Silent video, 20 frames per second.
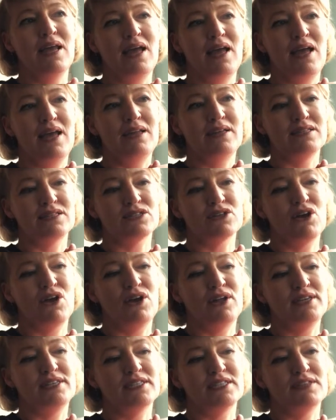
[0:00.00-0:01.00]
And it's
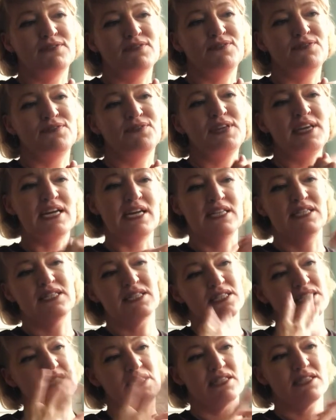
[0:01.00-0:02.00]
kind of, yeah,
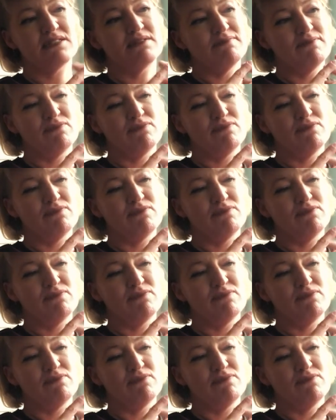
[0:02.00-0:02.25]
it's just